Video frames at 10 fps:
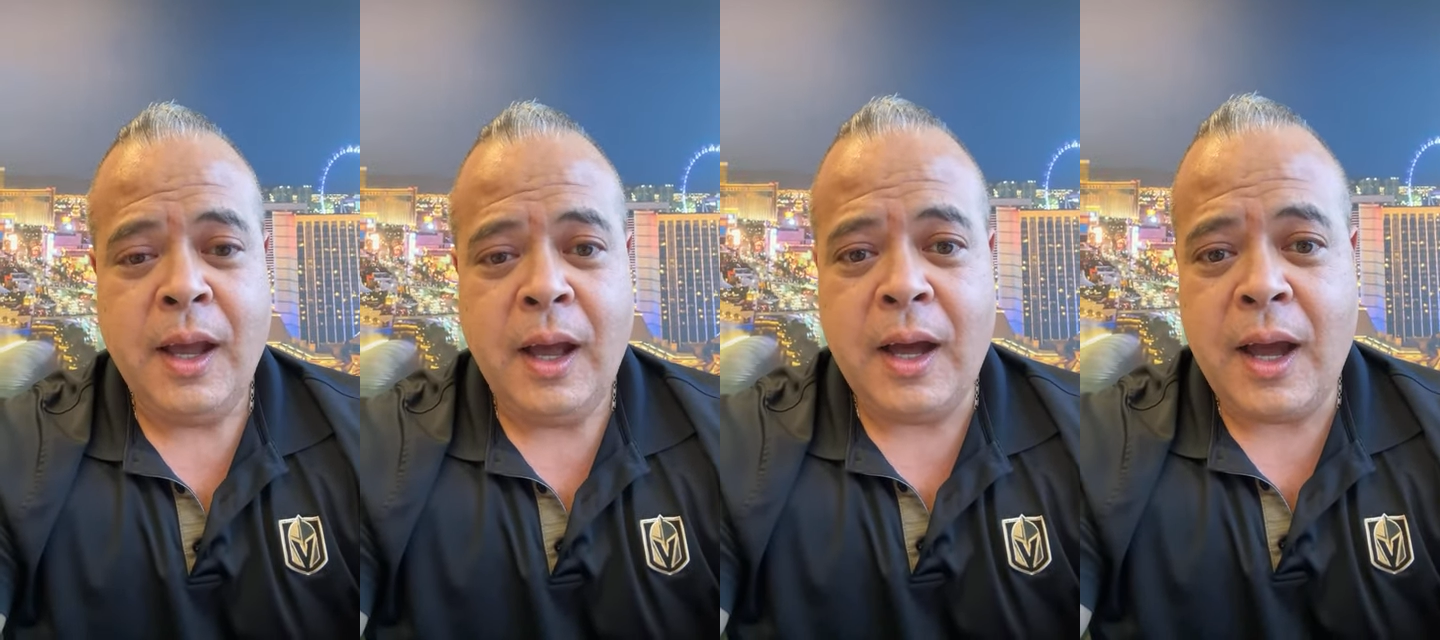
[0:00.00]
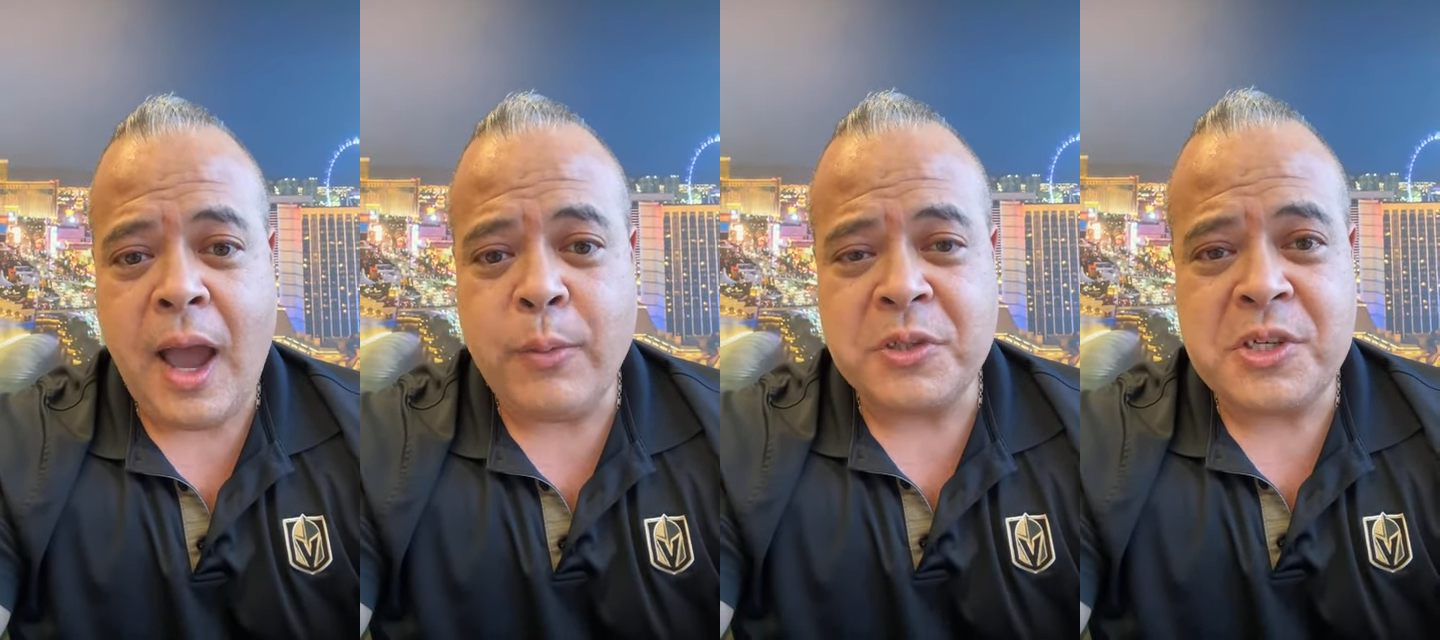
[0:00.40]
Uh,
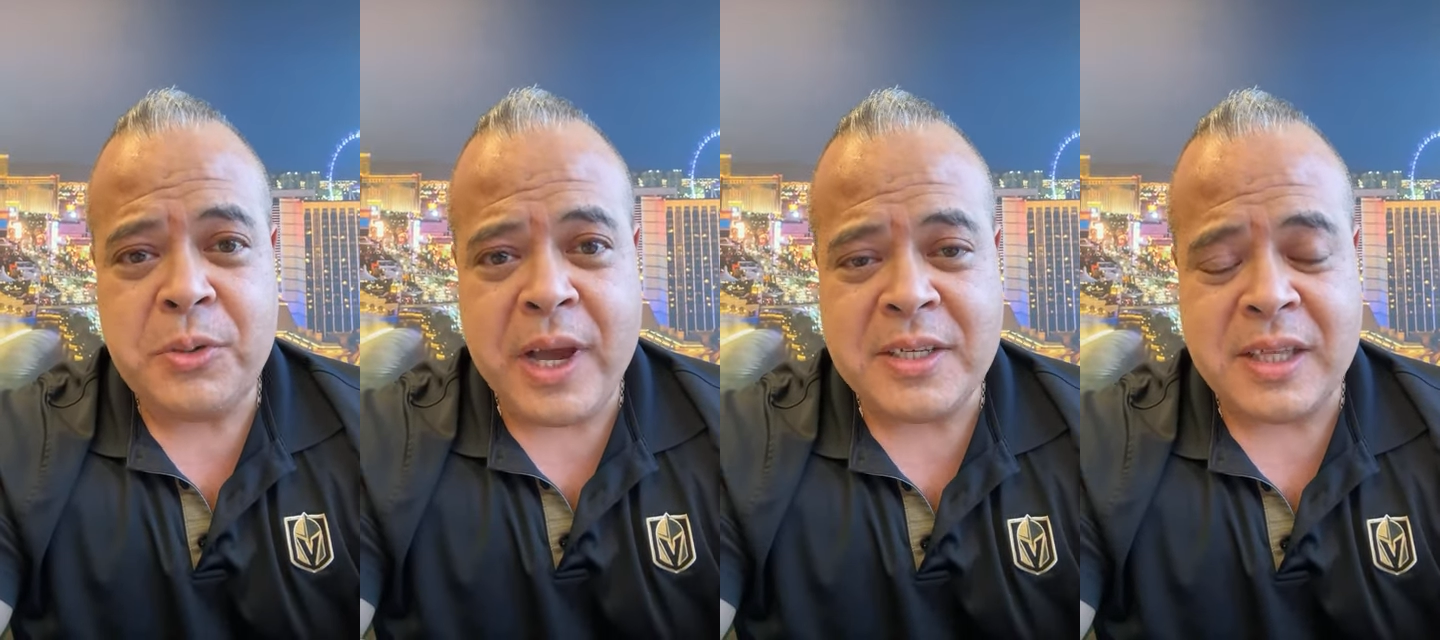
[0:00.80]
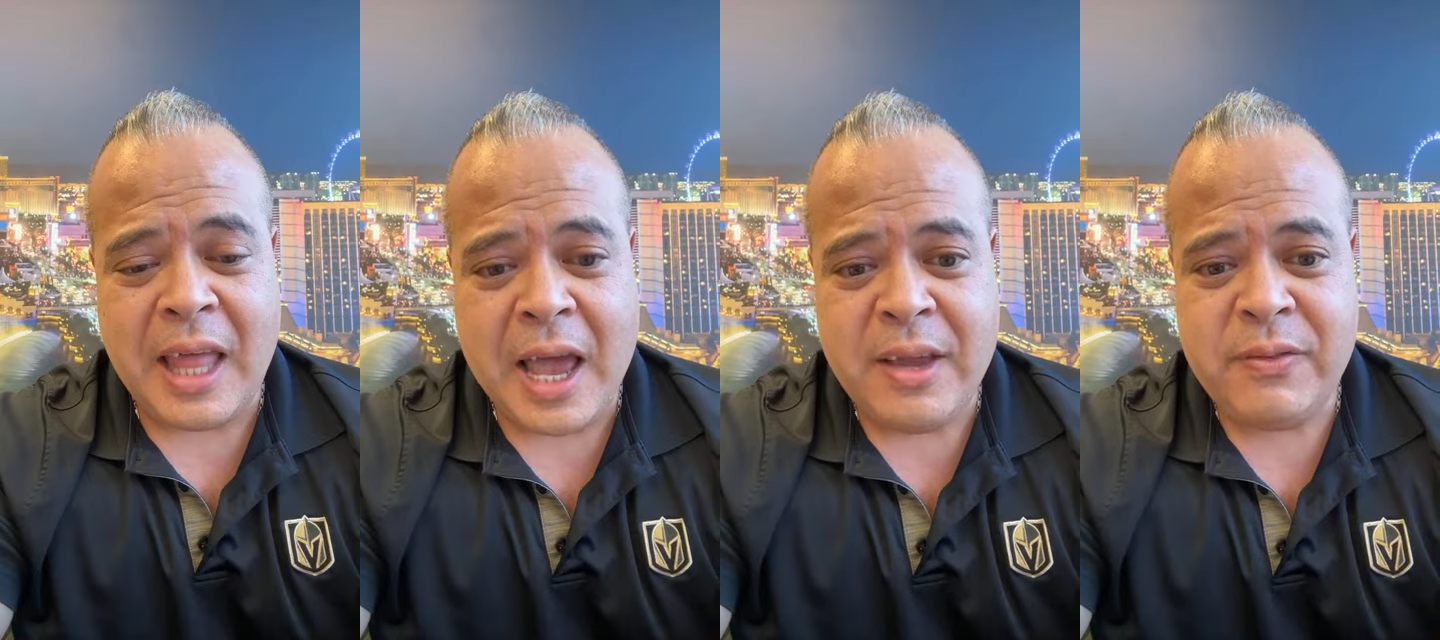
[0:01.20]
I will see you guys
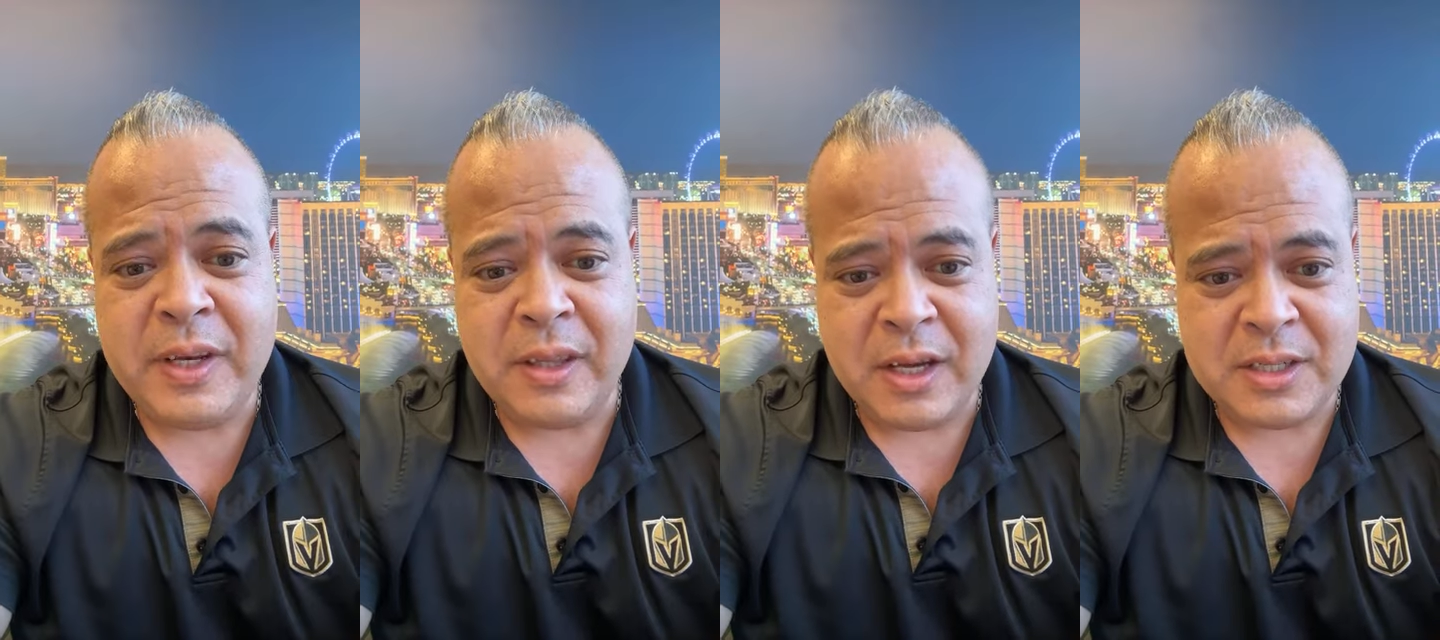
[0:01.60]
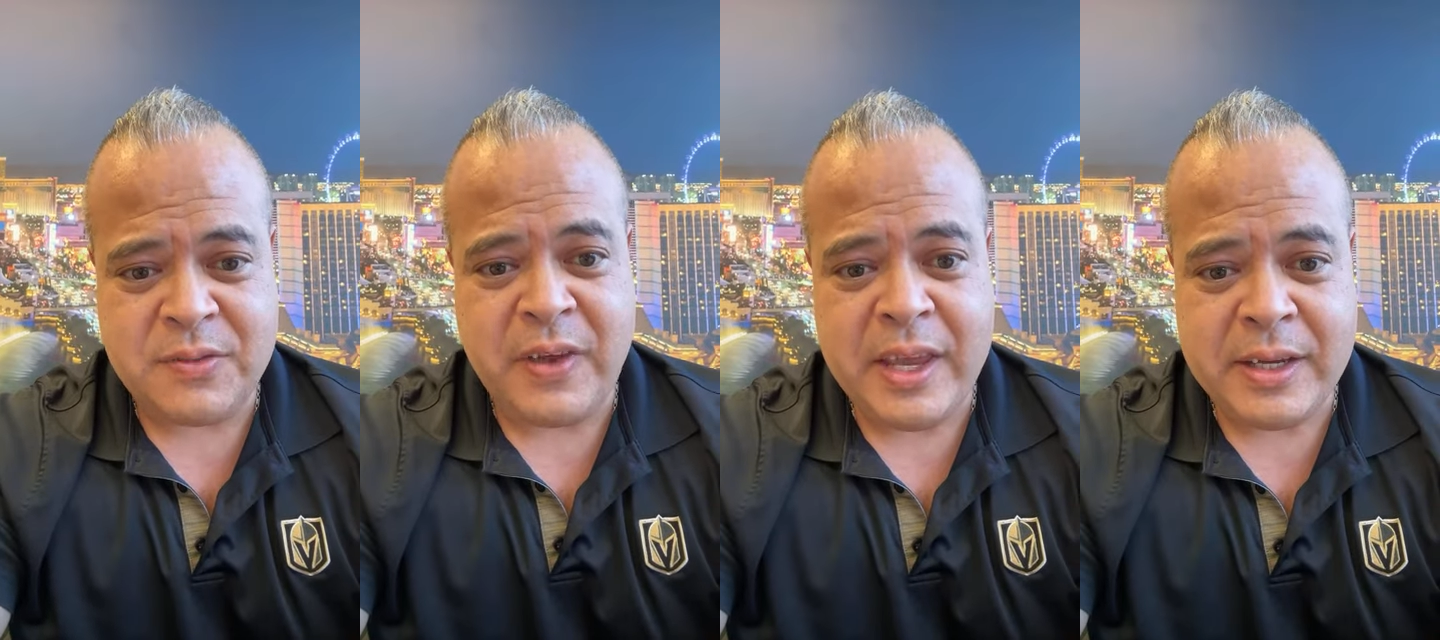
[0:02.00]
live in
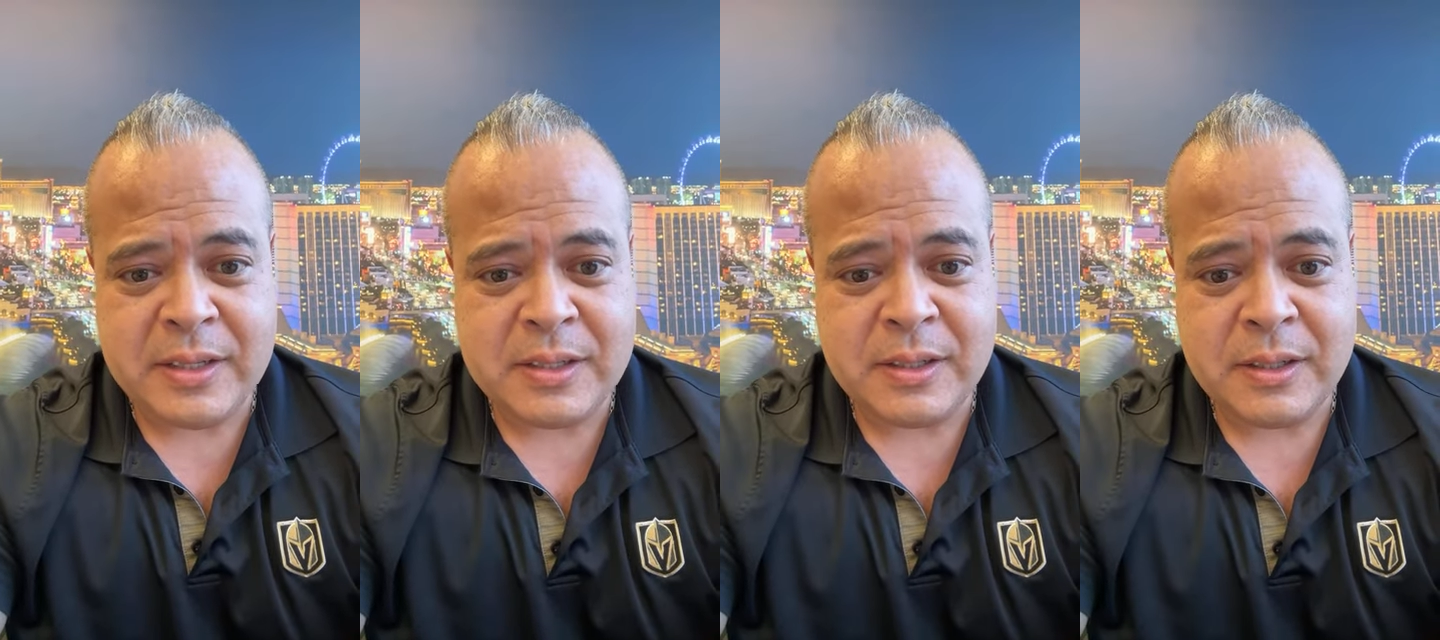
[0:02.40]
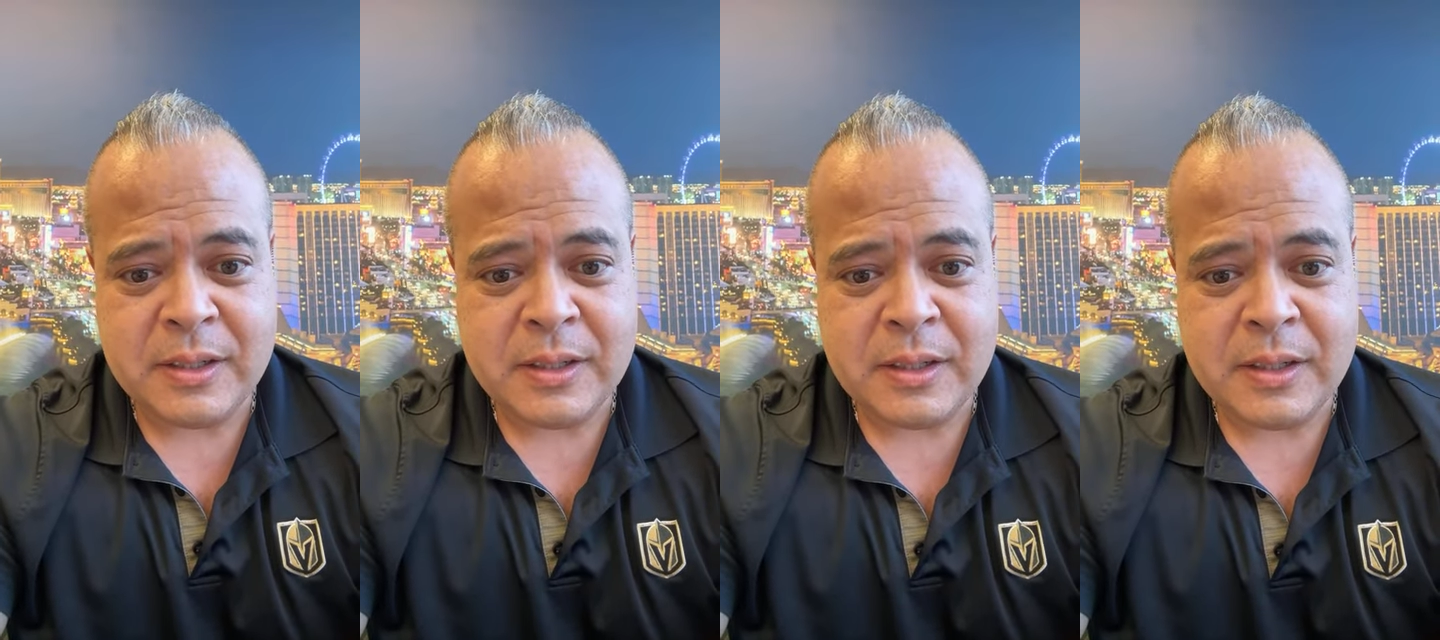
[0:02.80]
Las Vegas
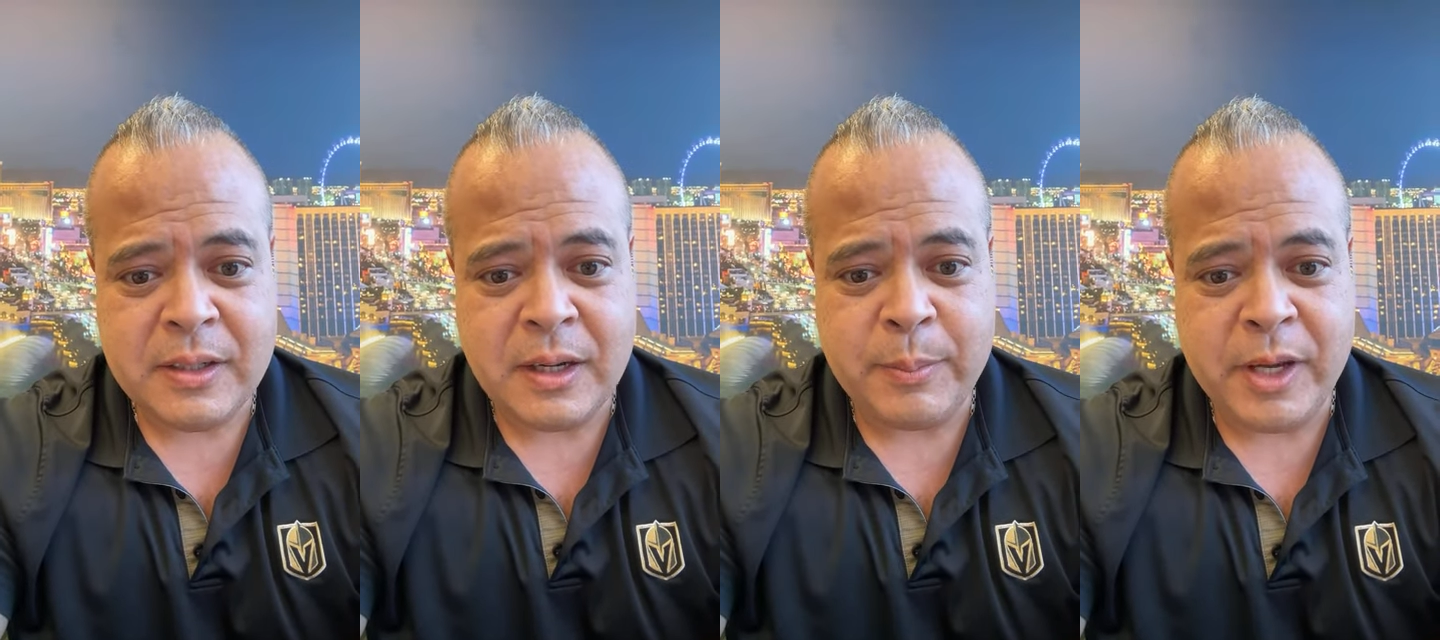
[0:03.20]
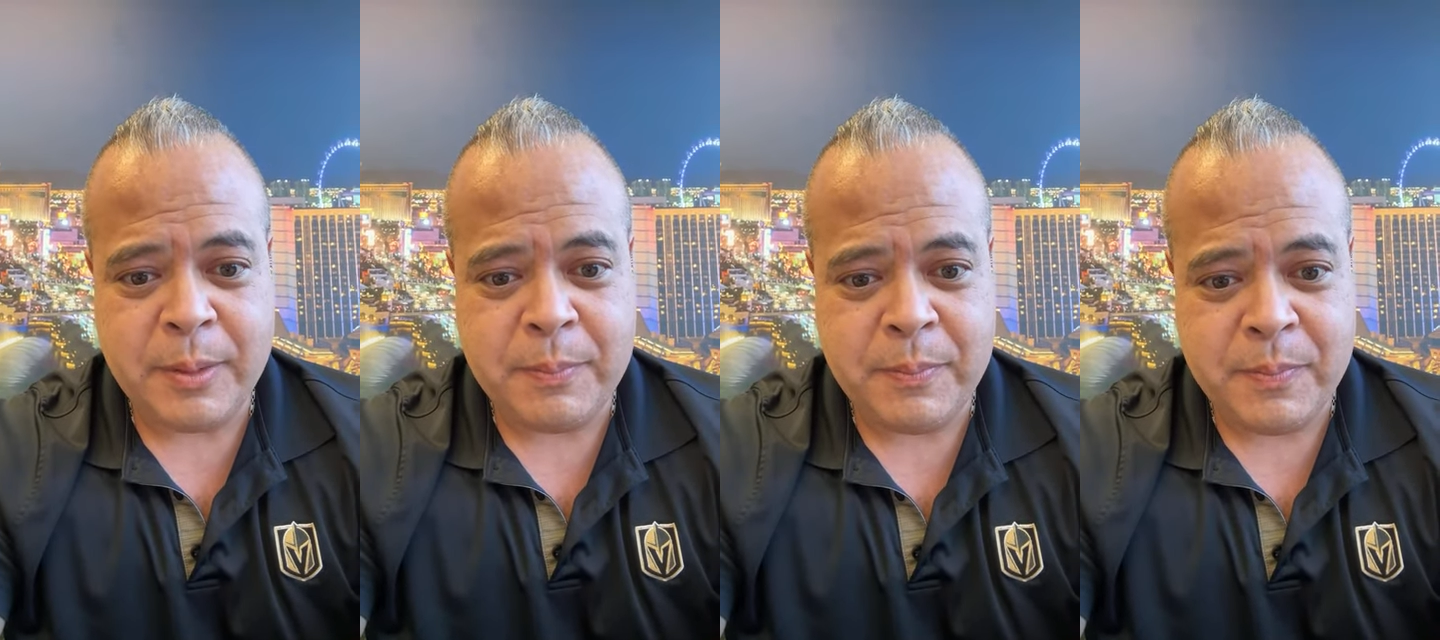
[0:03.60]
coming
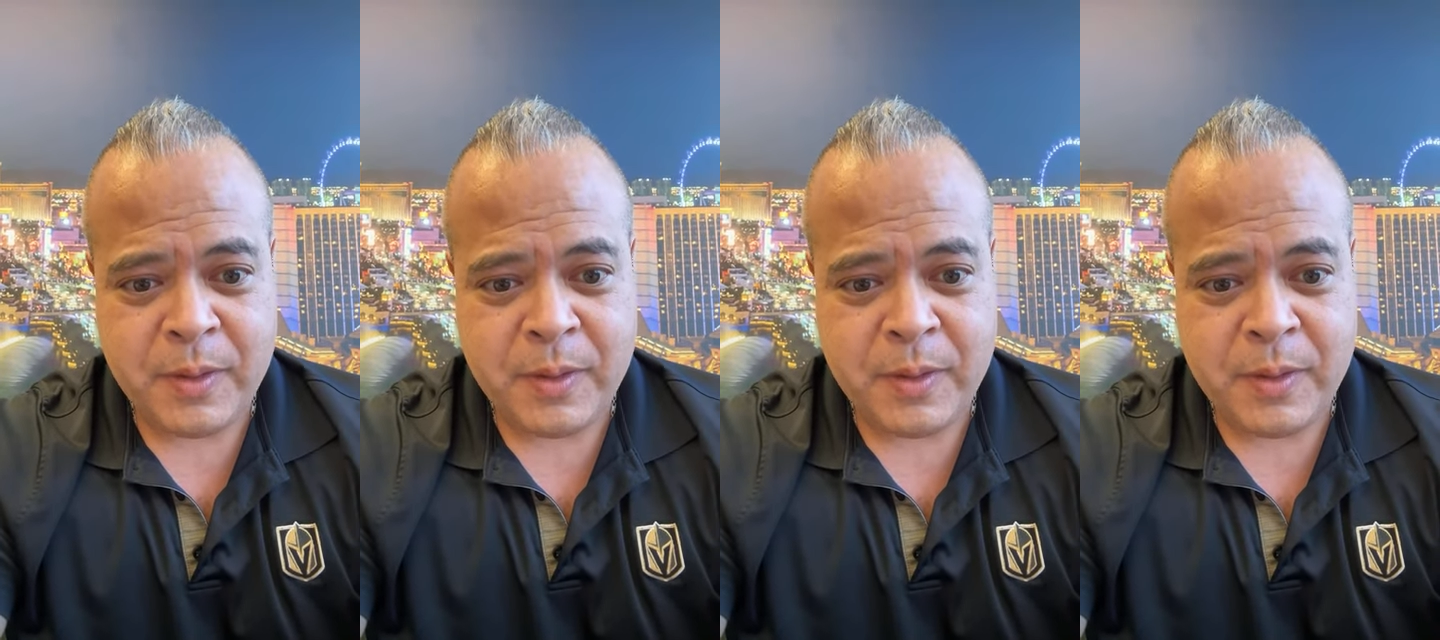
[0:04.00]
up.